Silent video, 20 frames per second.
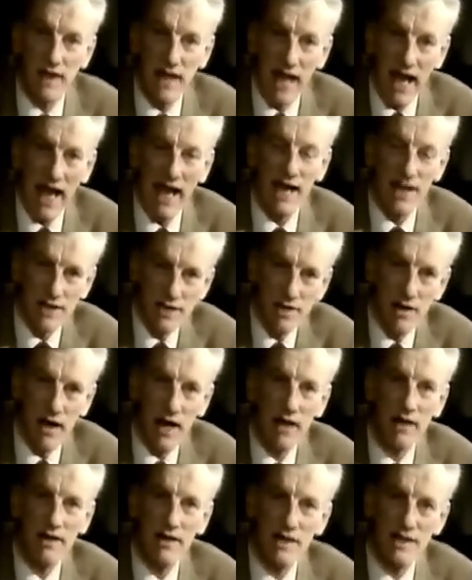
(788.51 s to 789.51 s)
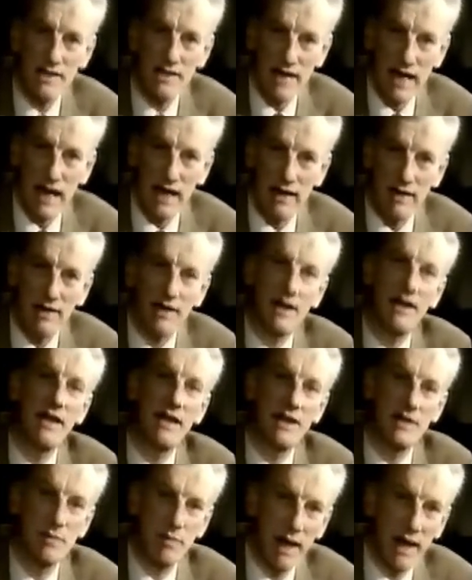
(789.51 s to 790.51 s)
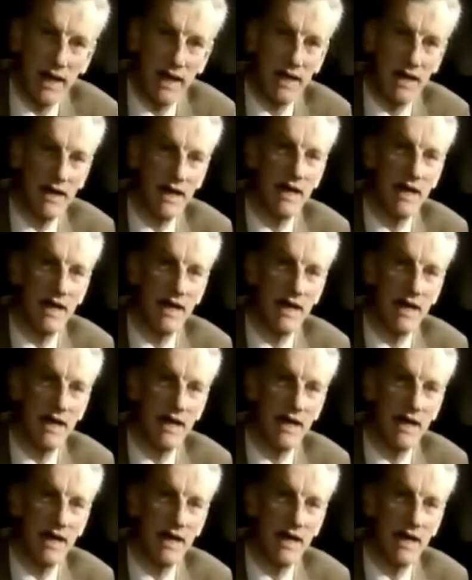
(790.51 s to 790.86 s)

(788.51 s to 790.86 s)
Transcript: He had to understand and explain